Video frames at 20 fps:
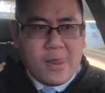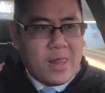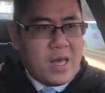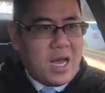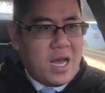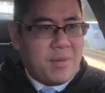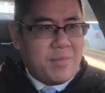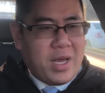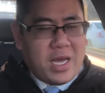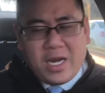
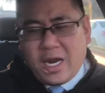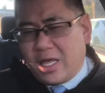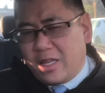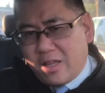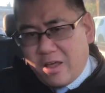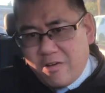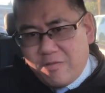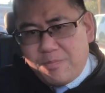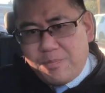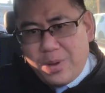Um, and I
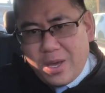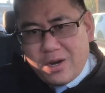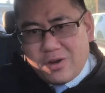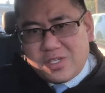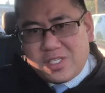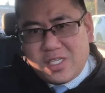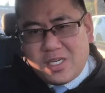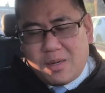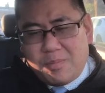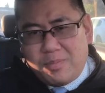love
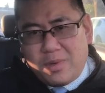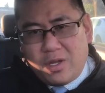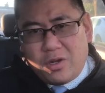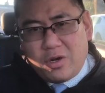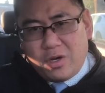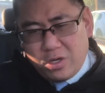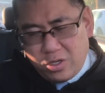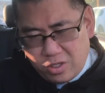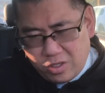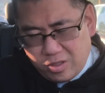Pettersson and
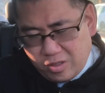Miller.